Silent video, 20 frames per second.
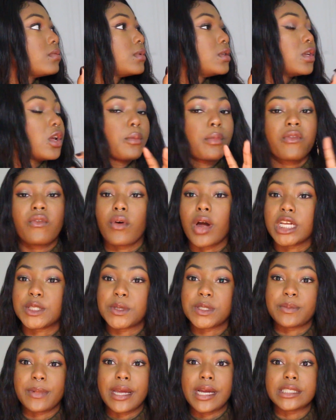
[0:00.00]
I
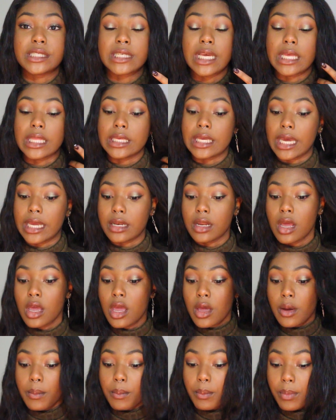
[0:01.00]
switch my hairstyle again.
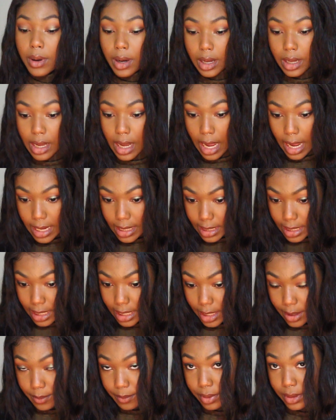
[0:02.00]
But I
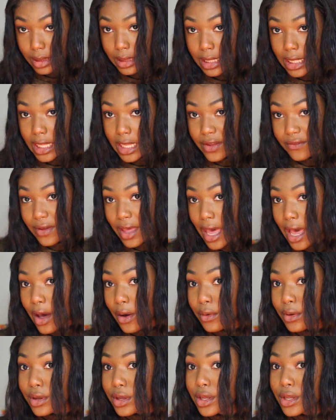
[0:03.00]
can't believe
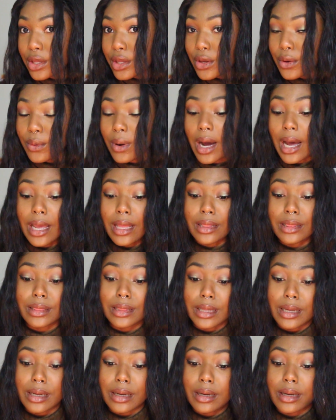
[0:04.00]
how cute I
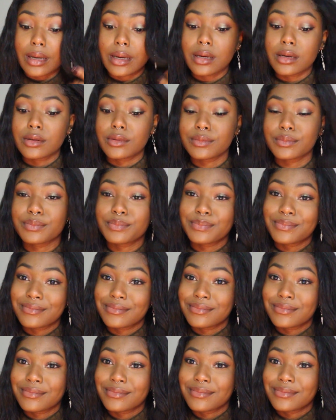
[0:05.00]
look.
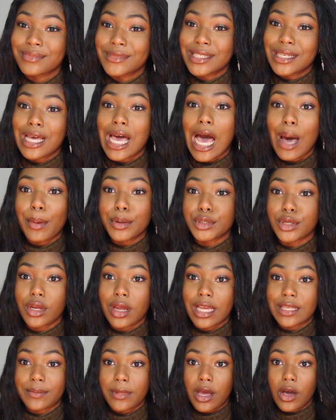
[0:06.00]
I'm gonna show you
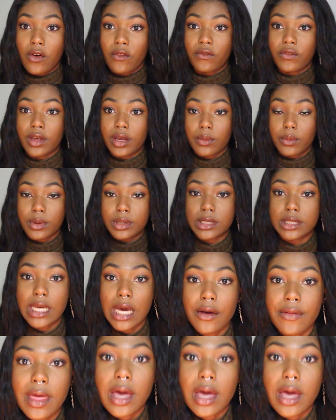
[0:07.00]
guys my outfit. We'll see how